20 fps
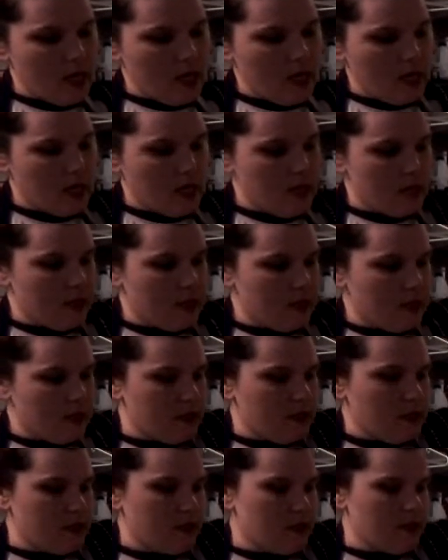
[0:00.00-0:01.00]
and
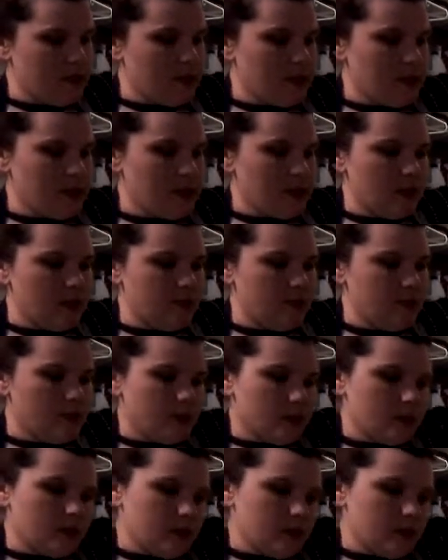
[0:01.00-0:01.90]
I'm going to keep turning